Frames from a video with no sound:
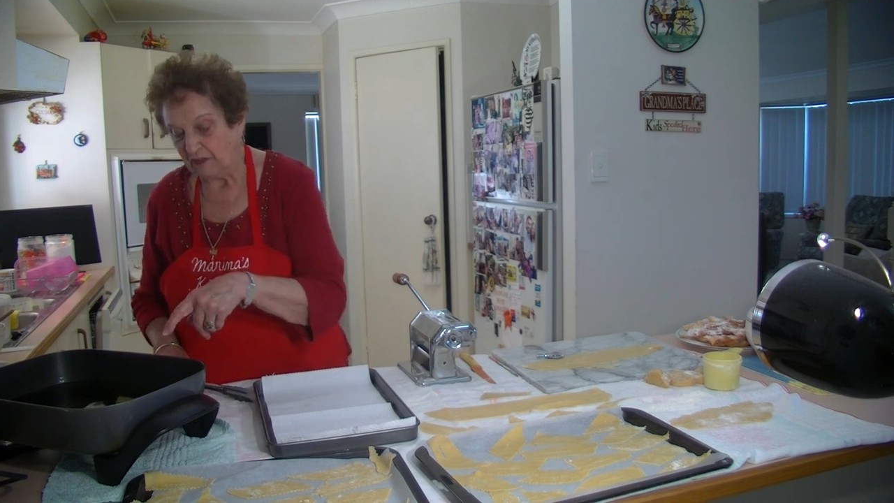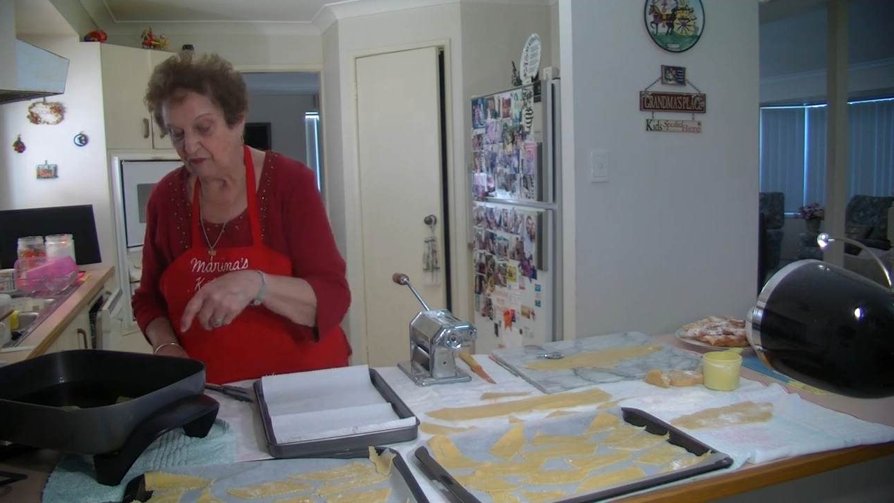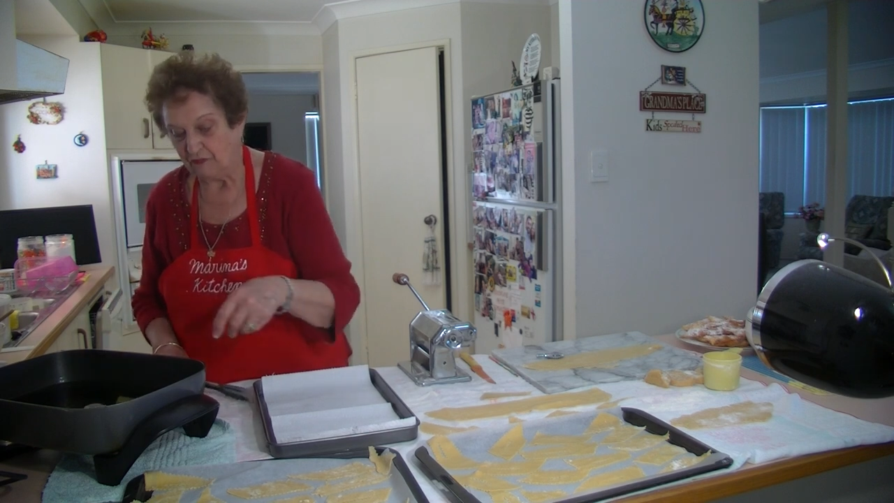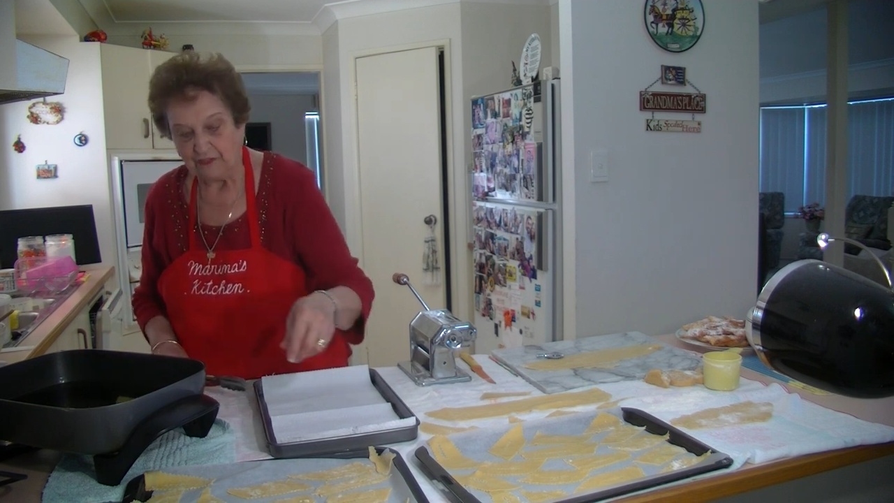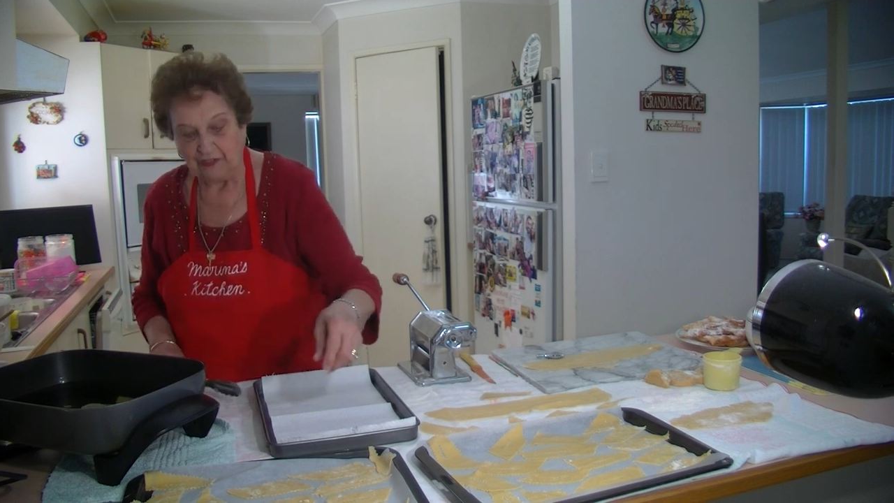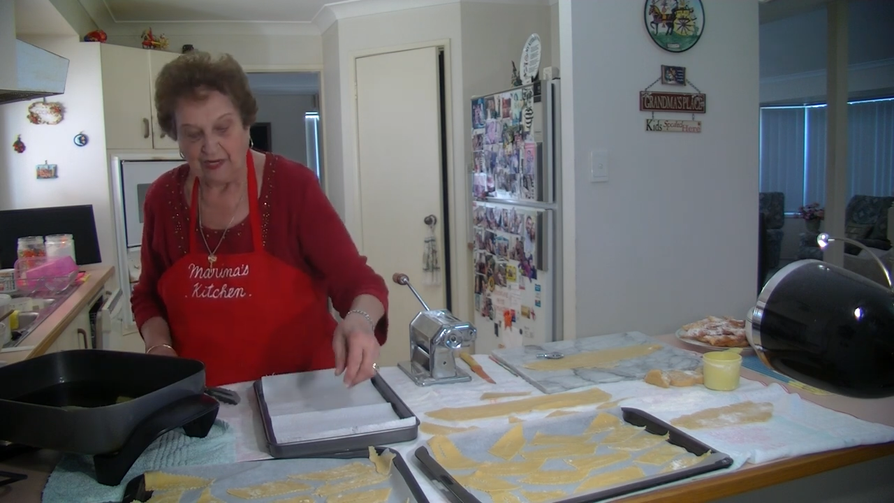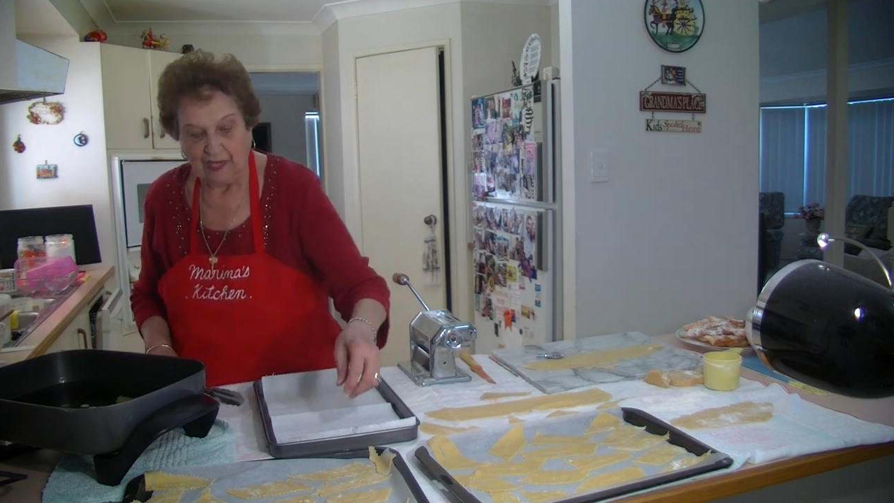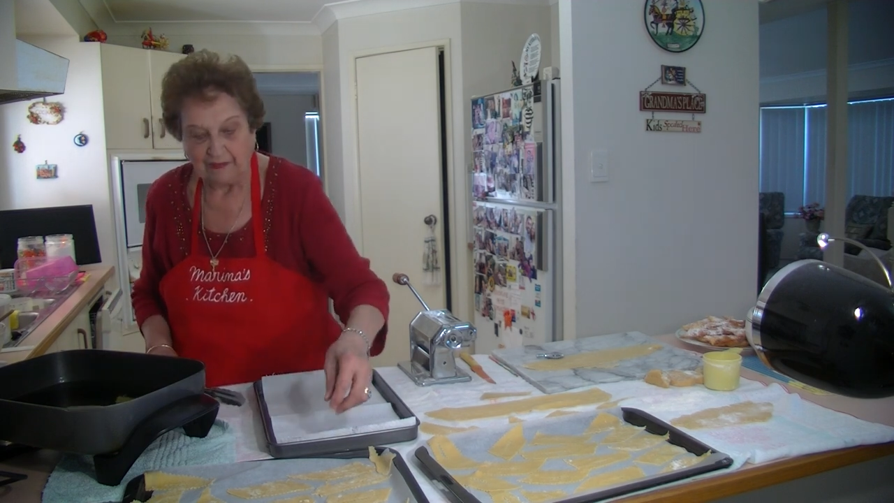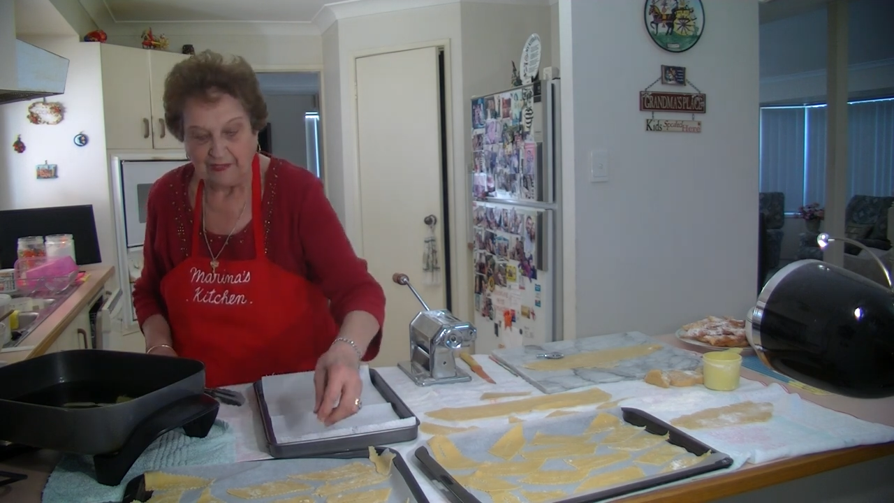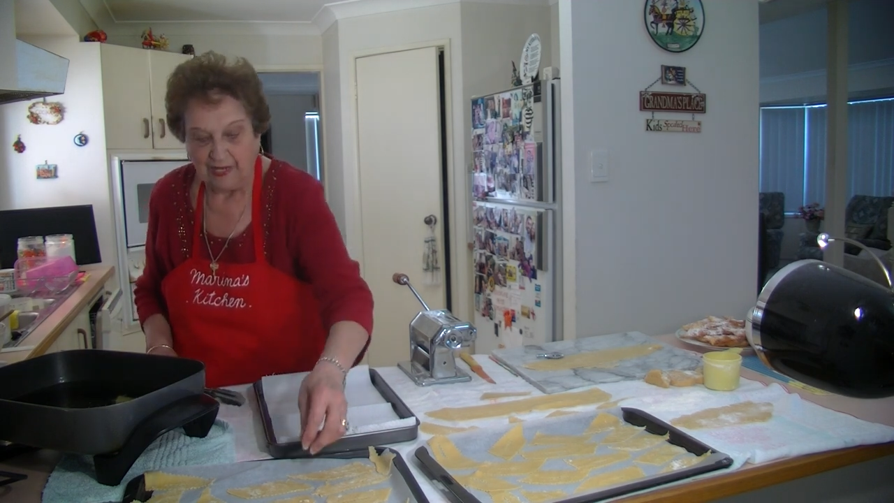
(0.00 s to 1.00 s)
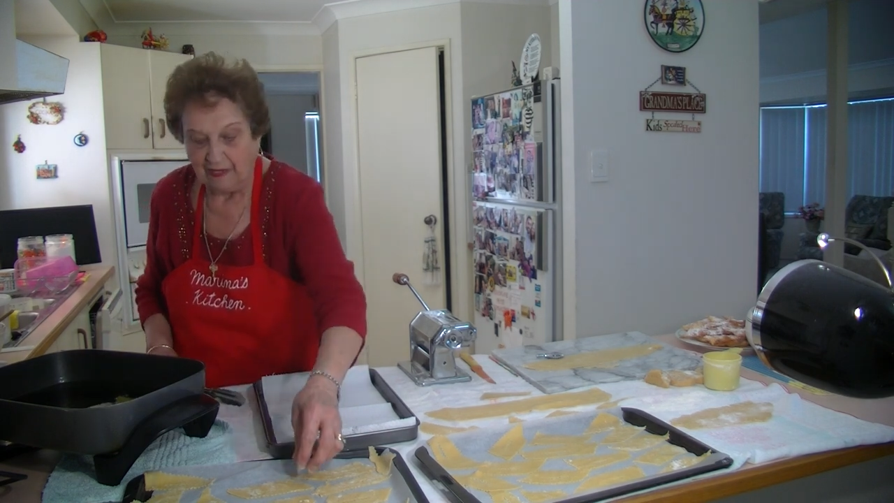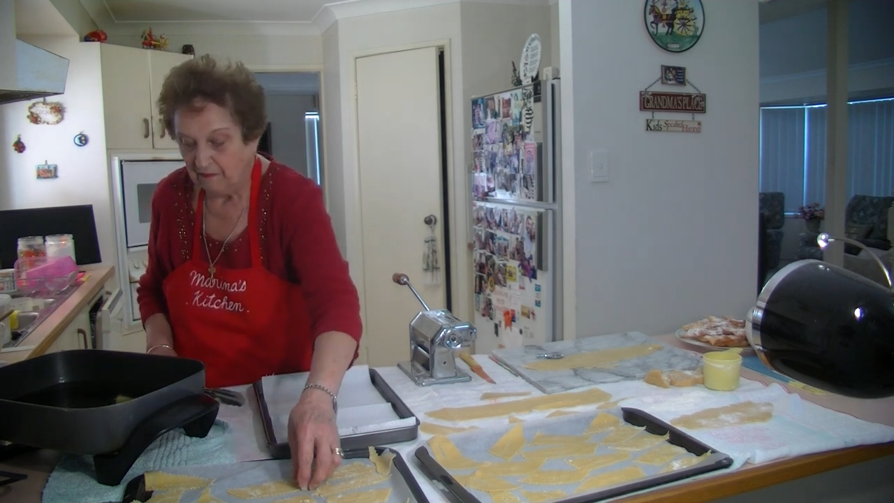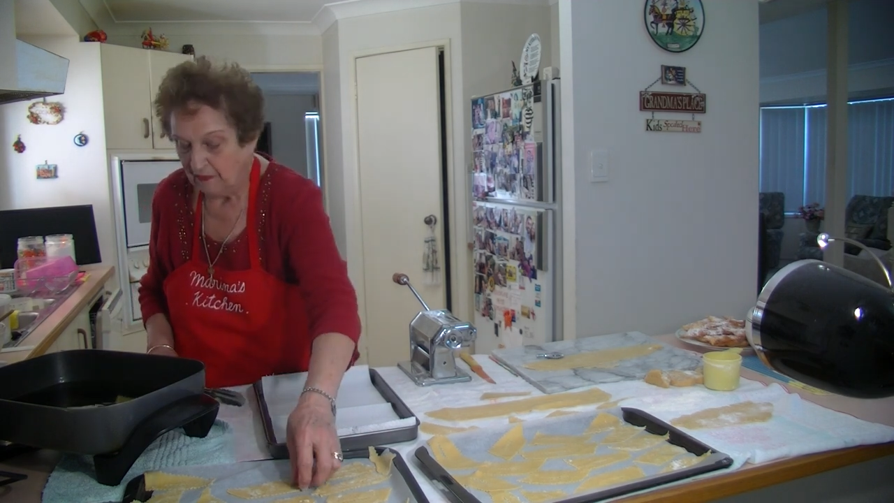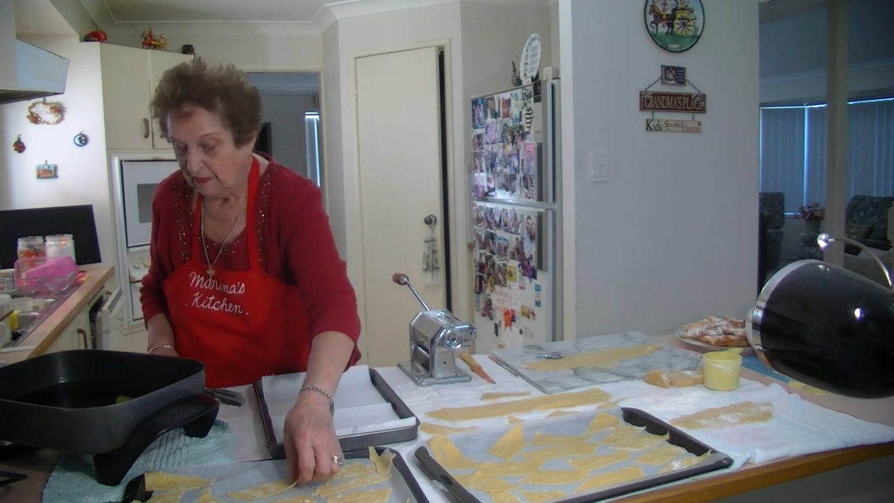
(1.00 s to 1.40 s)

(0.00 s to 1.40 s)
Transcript: It's frizzing out now